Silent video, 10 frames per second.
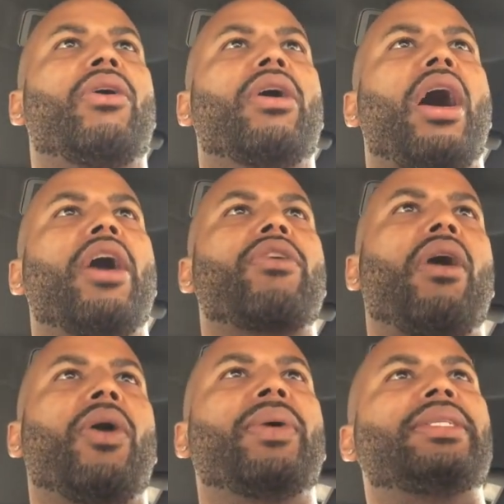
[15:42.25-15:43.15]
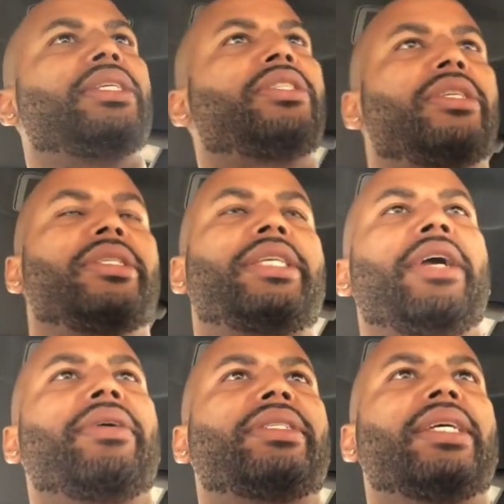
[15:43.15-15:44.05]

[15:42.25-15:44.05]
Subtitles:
Or are you always this serious?